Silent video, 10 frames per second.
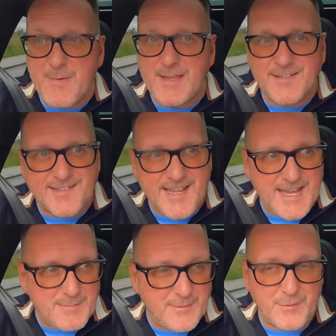been
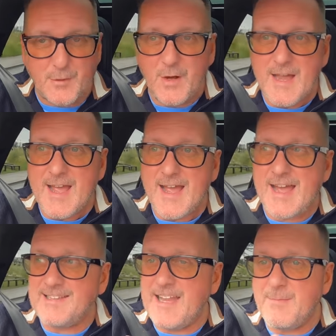skiing before.
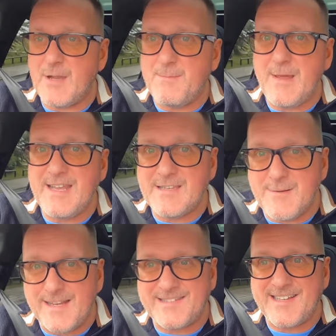Has anybody been to
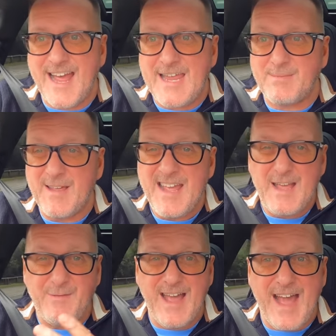Xscape?
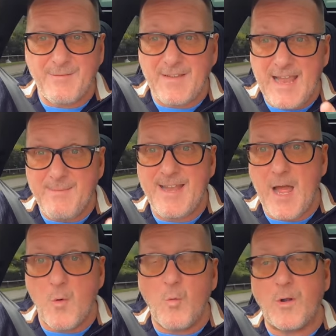If you have, let me
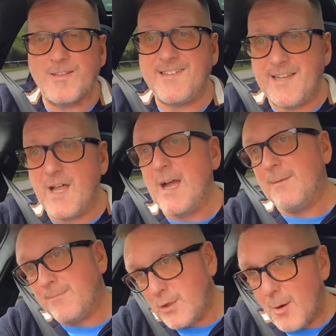know. What is it like?
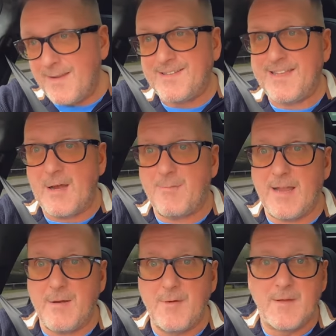Comments down
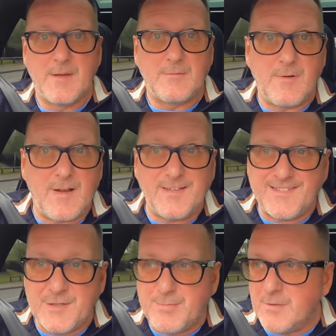below. Right,
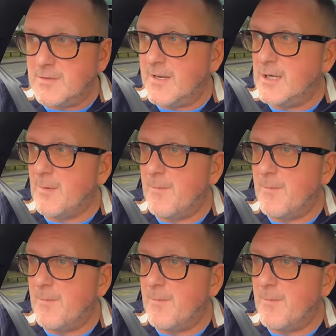super hungry. Come